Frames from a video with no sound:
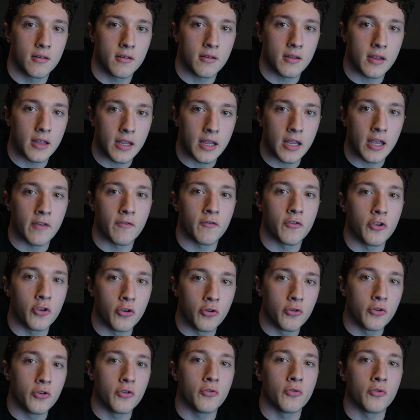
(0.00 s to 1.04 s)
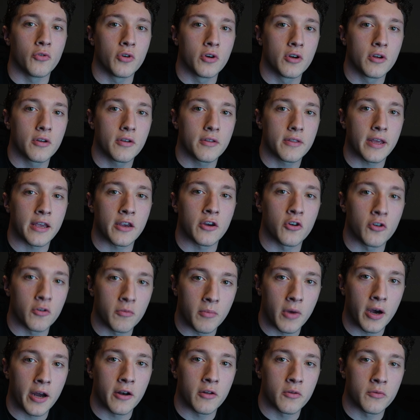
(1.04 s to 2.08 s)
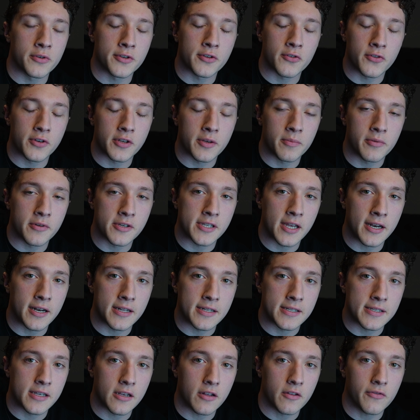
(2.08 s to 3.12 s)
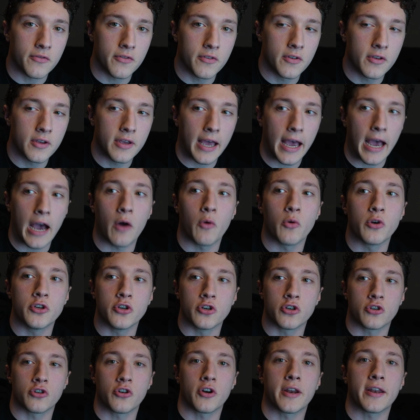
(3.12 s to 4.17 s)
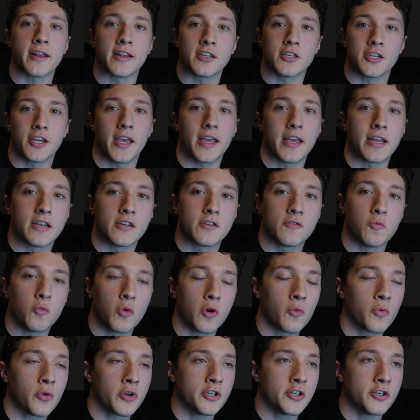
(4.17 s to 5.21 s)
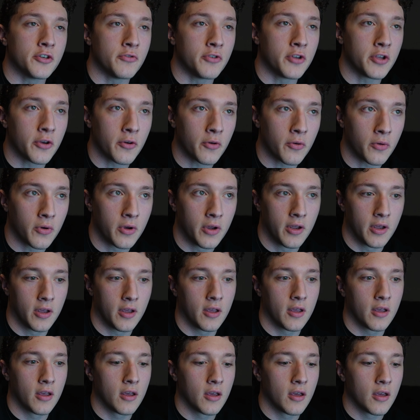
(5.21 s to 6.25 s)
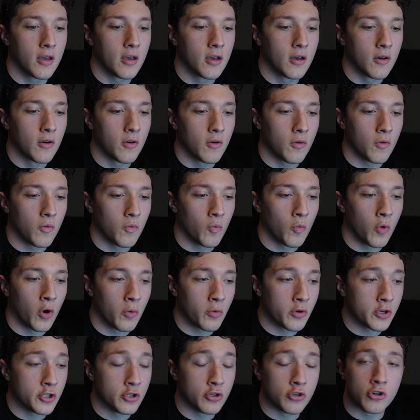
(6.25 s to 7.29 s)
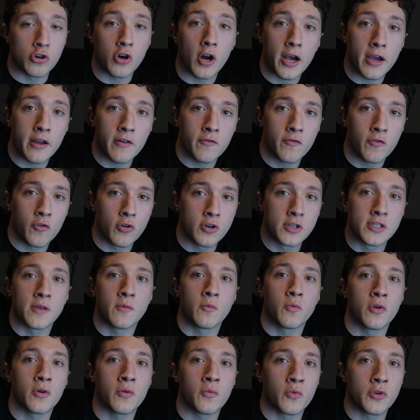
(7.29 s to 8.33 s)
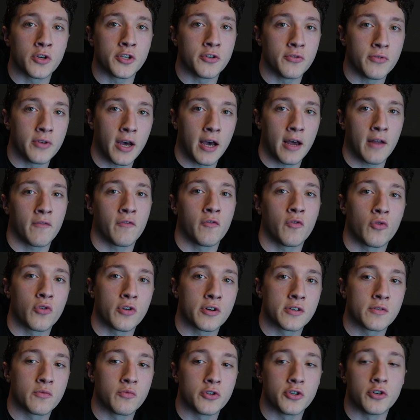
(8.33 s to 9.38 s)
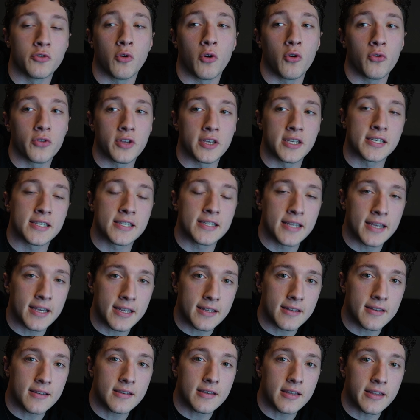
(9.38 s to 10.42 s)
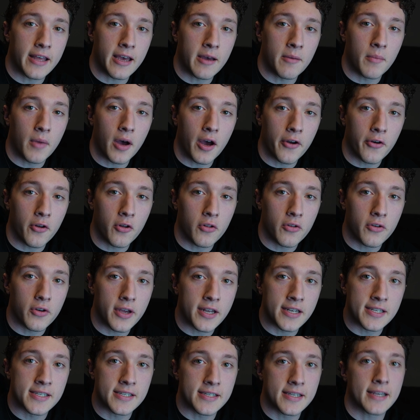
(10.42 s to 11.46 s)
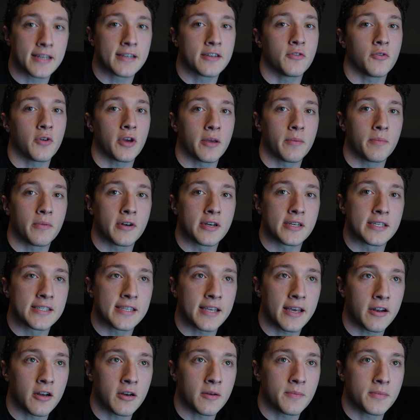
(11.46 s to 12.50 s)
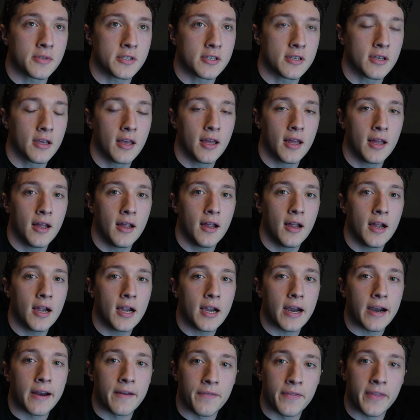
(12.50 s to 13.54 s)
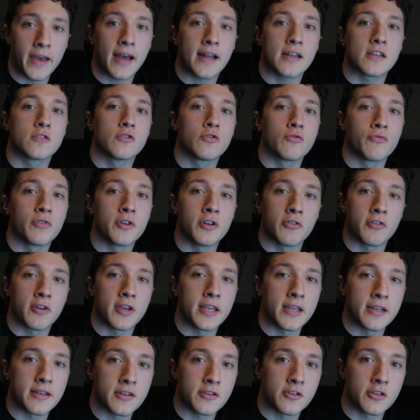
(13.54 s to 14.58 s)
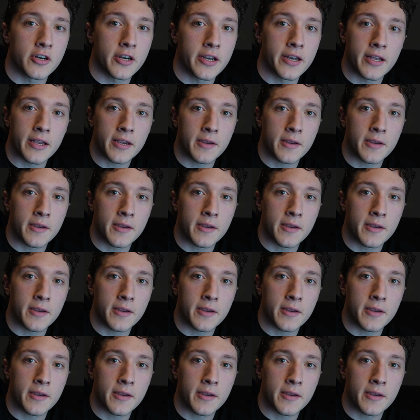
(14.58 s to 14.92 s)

if you knew that your model was going to present itself? How would your trading change? What would you do? What would you try and force and what would you not force? Would you only stick to that model and stick to A+ setups? And that's the real key to trading.